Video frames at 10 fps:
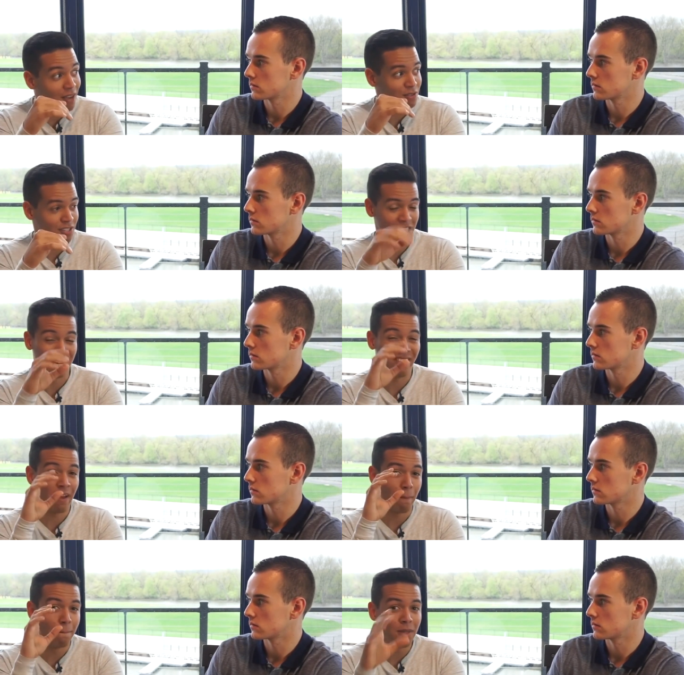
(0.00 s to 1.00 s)
Speaker 1: thousands, ended
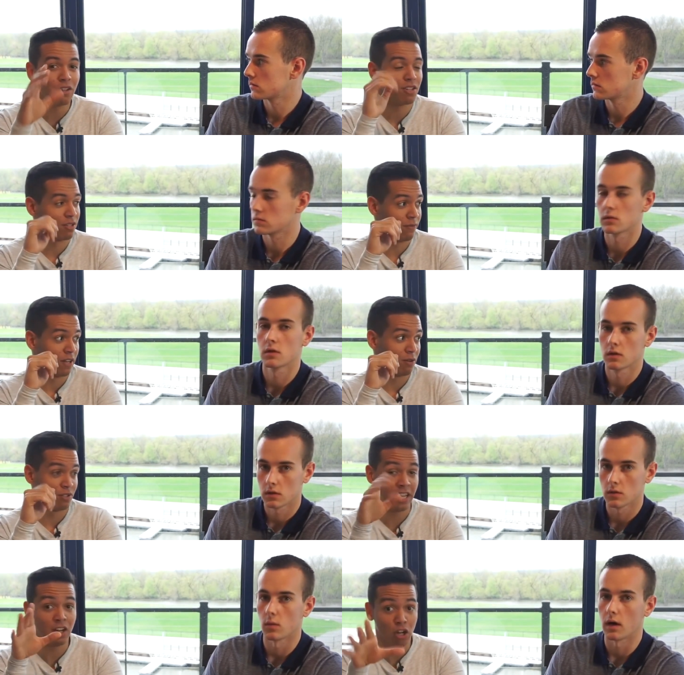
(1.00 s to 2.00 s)
up millions of
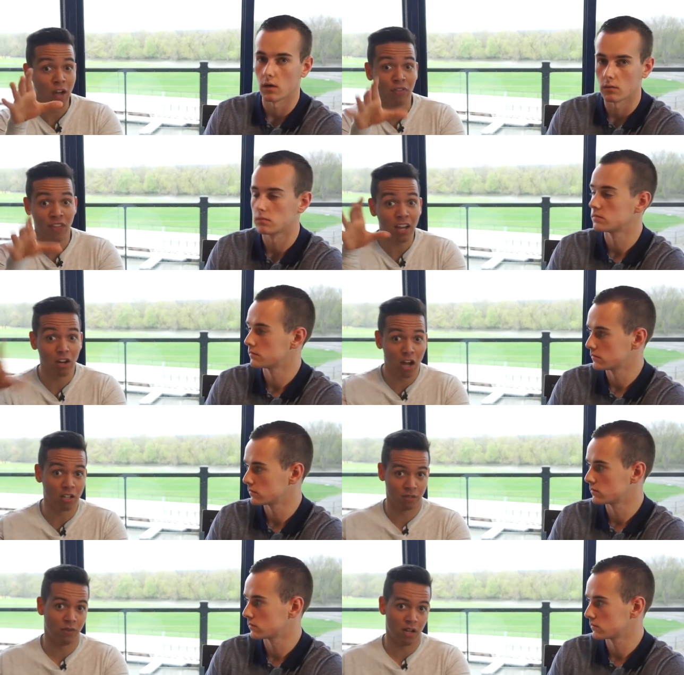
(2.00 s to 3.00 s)
followers. They
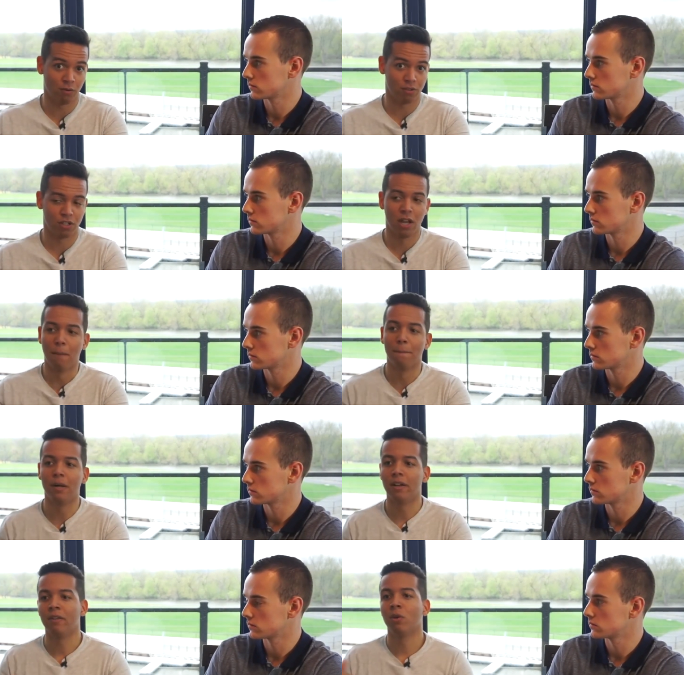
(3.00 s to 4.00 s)
lost followers,
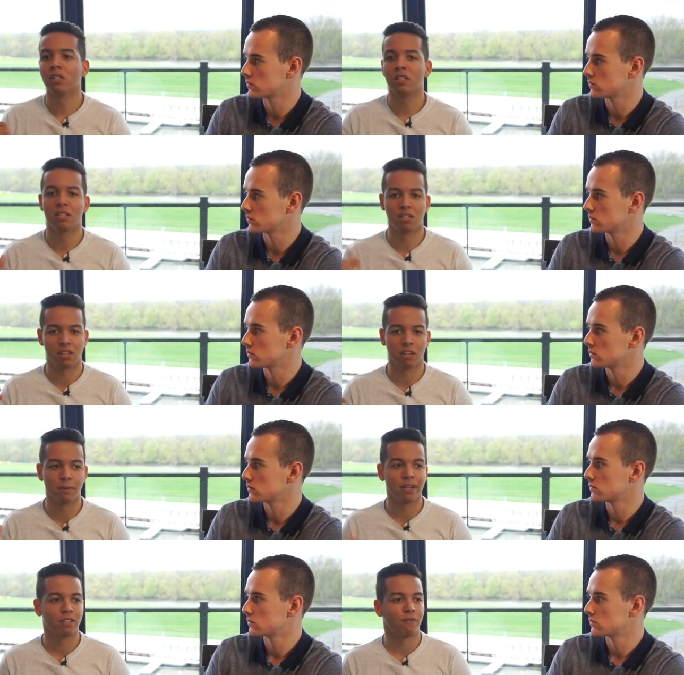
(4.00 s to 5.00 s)
but it wasn't necessarily
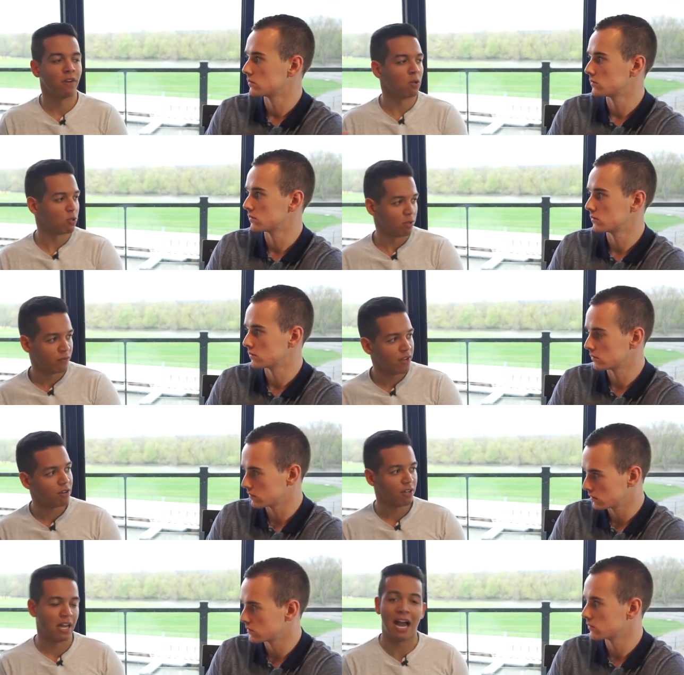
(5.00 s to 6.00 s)
because their followers were fake
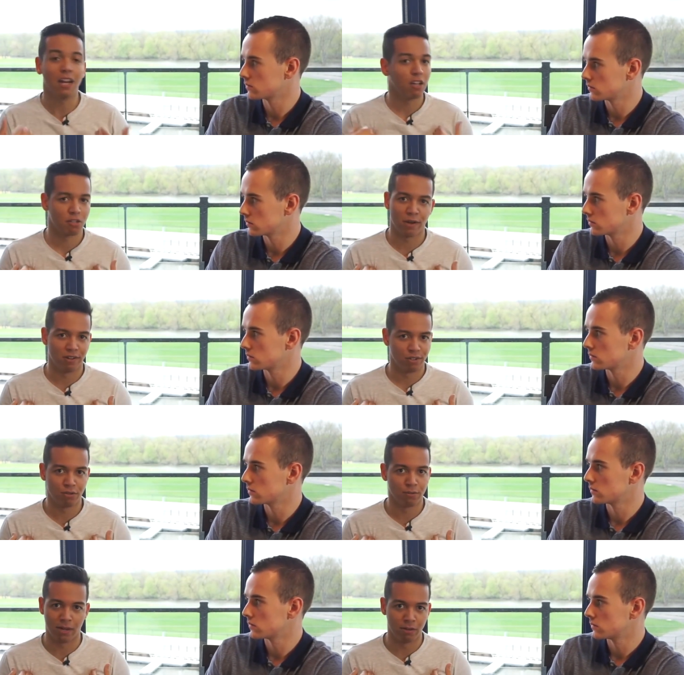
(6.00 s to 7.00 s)
or not. I lost followers
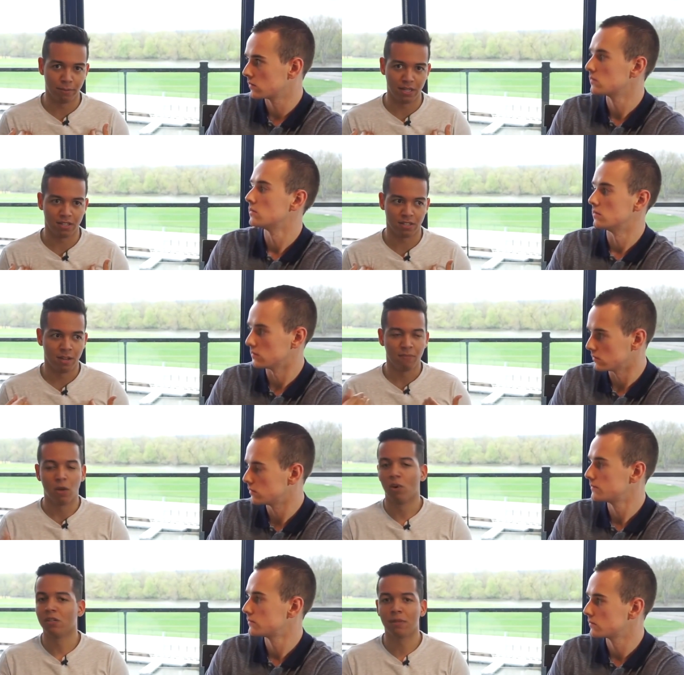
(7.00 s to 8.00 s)
too on my own pages.
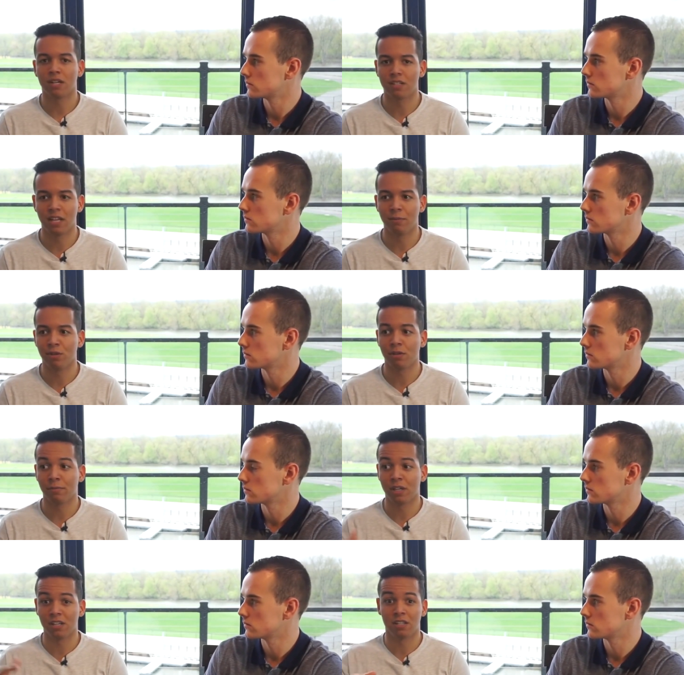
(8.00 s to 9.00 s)
It wasn't because of that. It was
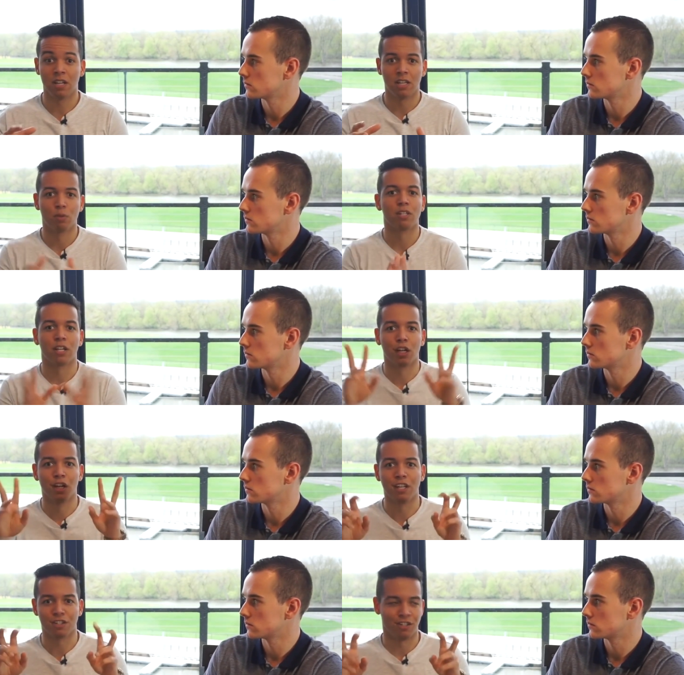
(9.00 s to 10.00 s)
because there was a
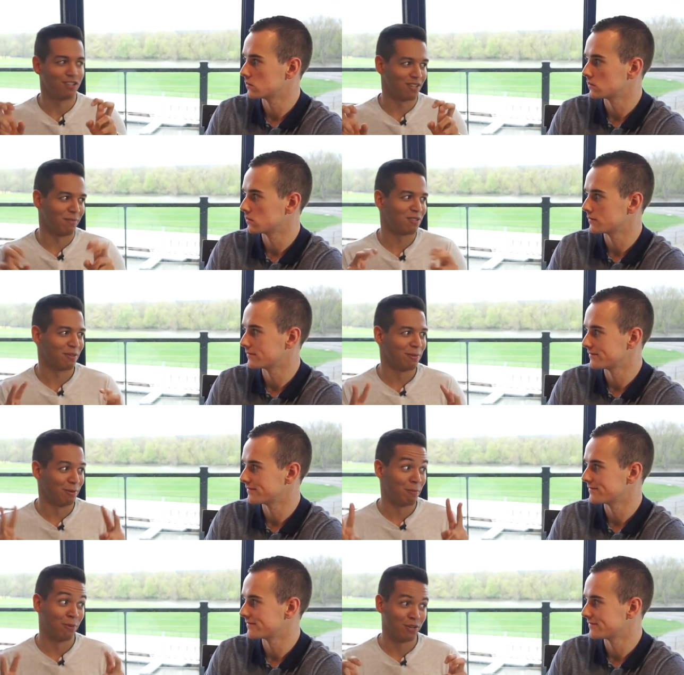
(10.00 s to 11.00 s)
glitch on Instagram. Instagram
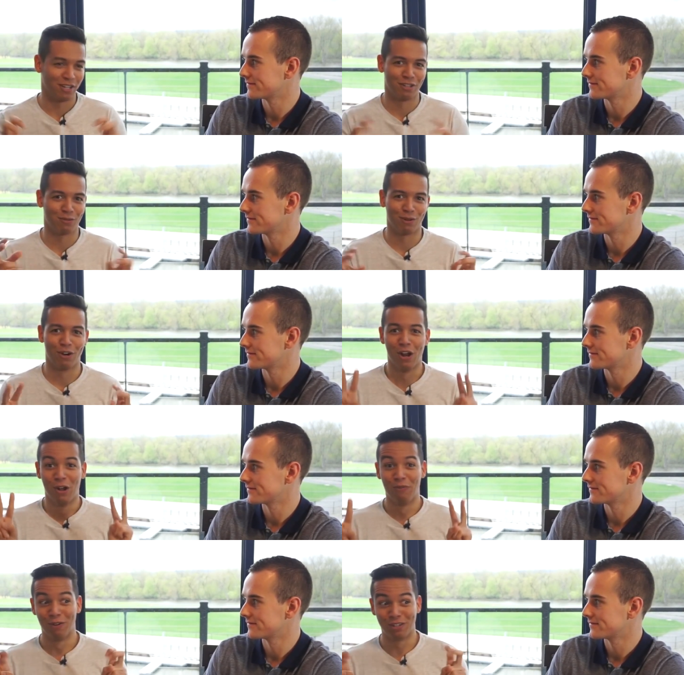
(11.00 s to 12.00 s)
reported on Twitter,
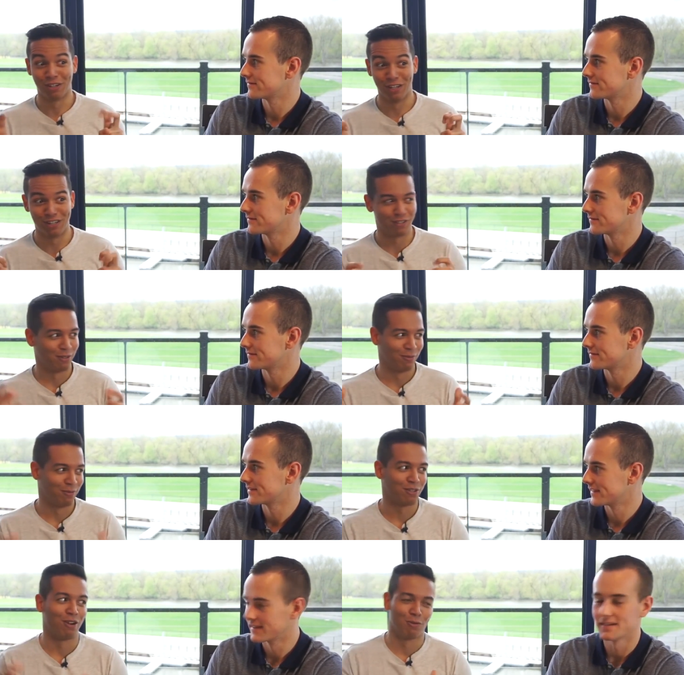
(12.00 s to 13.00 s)
there's a glitch,
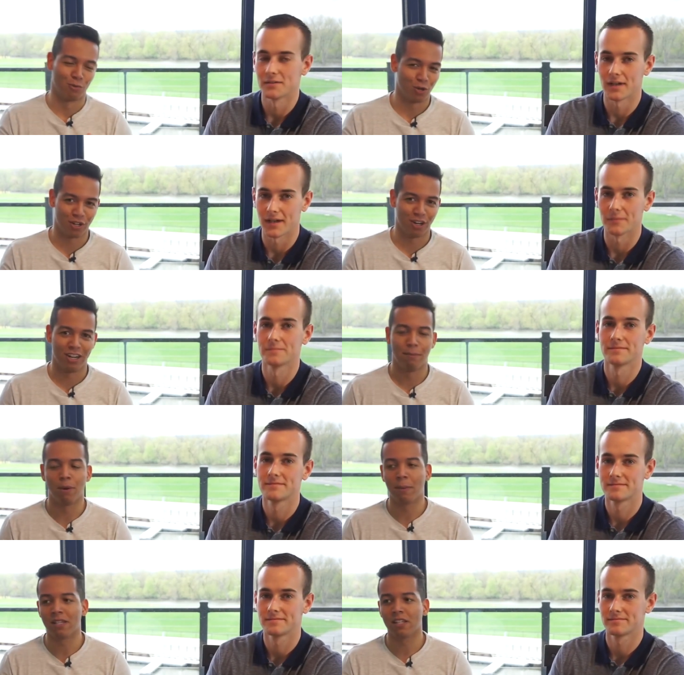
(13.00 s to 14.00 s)
or sorry, we're working on it.
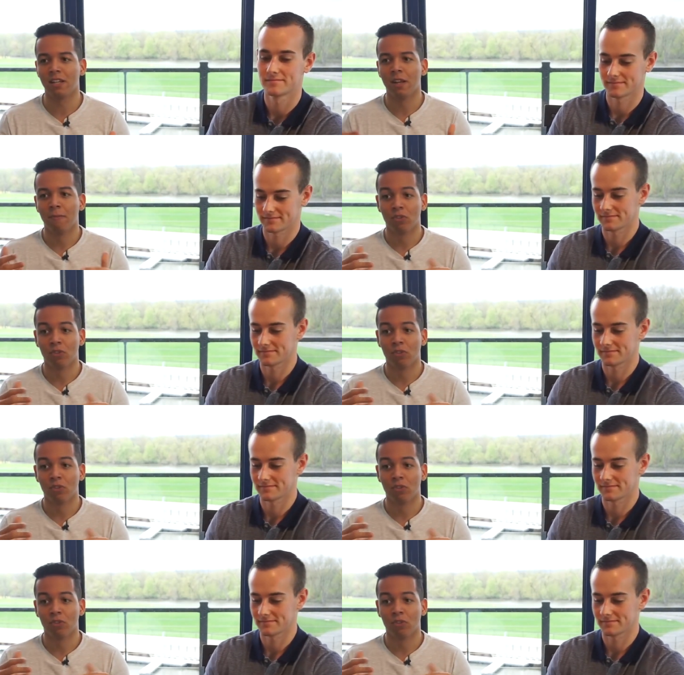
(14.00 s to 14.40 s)
But basically,